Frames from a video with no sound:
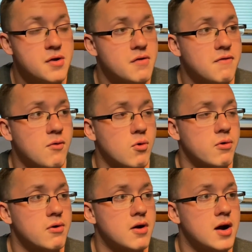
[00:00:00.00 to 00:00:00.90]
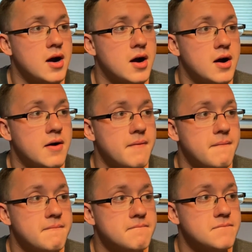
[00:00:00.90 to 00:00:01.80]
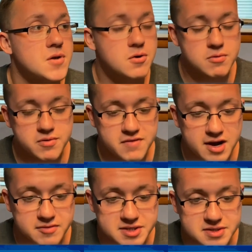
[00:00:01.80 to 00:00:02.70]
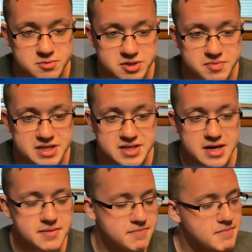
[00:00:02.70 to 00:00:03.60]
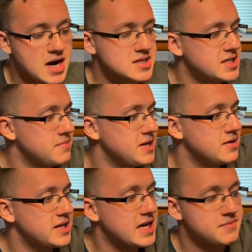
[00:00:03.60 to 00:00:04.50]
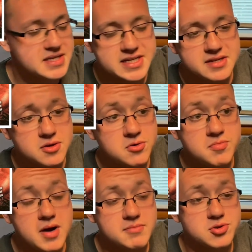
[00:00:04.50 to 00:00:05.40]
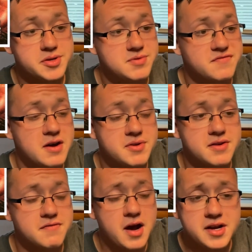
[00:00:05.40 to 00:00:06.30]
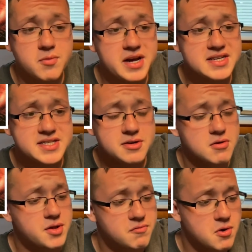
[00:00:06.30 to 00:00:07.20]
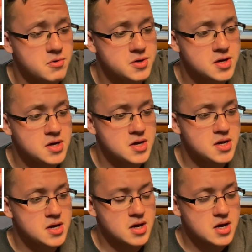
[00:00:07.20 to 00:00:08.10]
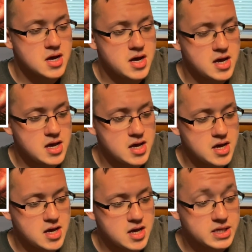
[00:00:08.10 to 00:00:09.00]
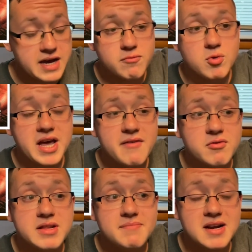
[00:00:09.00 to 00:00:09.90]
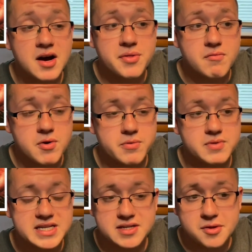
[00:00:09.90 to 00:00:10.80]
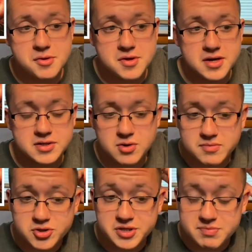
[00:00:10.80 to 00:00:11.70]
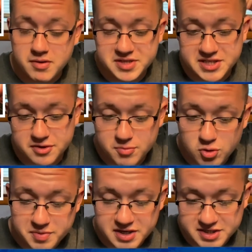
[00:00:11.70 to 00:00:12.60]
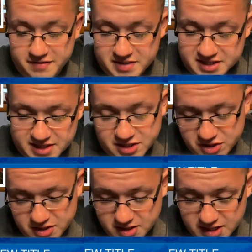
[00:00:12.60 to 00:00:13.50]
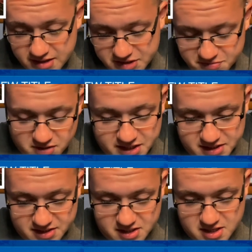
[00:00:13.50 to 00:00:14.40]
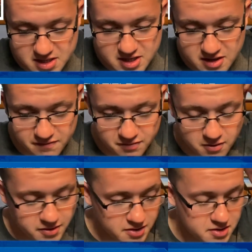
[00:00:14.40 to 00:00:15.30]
for the coronavirus, which means that Moxley immediately had to been sent home. I'm sure he was finding a way to see her on the road. And they haven't really been on the road. That's another thing. So I'm sure he's probably seen her more because they've been stationed in Daly's place in Florida.